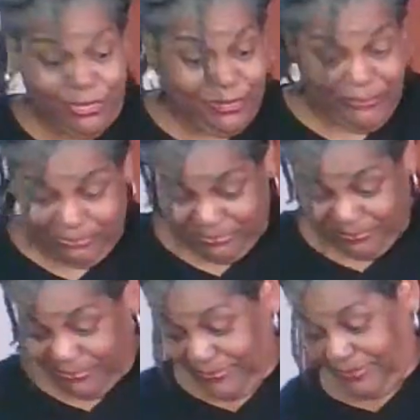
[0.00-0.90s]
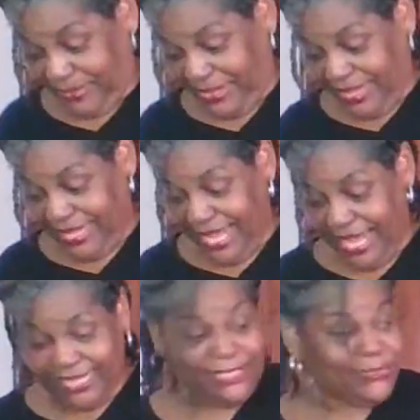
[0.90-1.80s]
from.
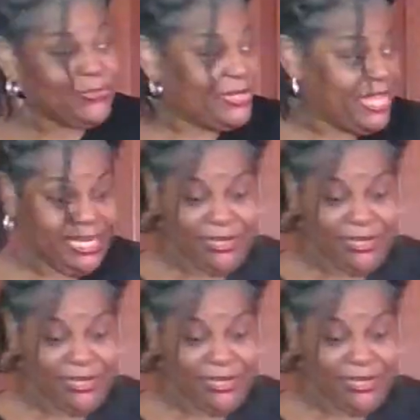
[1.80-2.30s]
That is where that